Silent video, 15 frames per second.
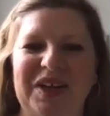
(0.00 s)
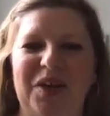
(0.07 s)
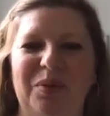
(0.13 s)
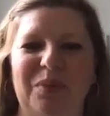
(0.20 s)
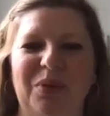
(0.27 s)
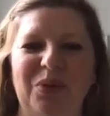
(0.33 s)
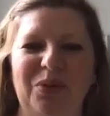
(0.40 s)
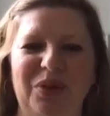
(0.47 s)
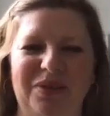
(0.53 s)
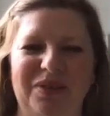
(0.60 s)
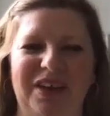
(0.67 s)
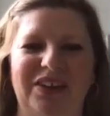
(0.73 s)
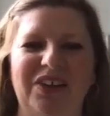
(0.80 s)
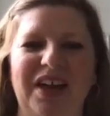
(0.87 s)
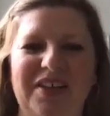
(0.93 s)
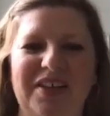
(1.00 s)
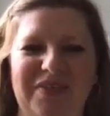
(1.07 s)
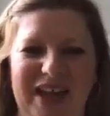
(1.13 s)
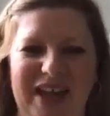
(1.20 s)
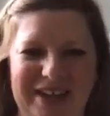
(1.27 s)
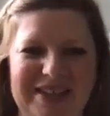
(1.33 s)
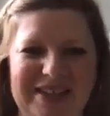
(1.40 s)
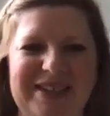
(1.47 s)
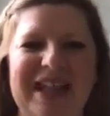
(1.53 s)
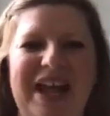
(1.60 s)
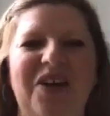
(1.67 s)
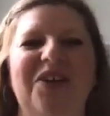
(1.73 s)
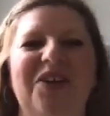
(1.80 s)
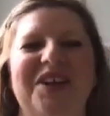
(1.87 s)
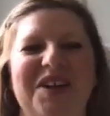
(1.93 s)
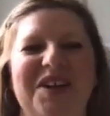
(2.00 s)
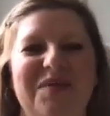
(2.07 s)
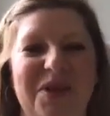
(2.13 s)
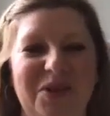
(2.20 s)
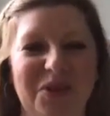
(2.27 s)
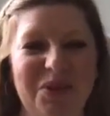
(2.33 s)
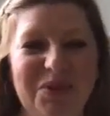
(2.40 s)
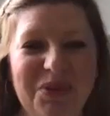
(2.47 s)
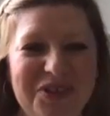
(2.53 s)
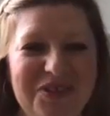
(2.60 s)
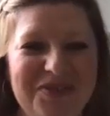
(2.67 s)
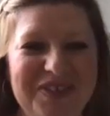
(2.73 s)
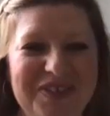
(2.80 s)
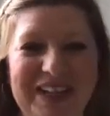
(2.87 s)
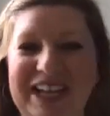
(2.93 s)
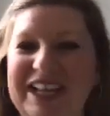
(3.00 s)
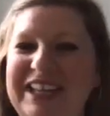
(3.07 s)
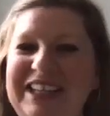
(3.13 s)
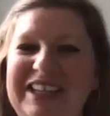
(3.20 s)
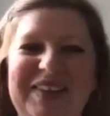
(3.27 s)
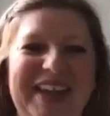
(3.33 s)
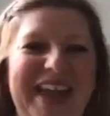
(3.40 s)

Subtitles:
but a lot of that is now going to be removed. Like you're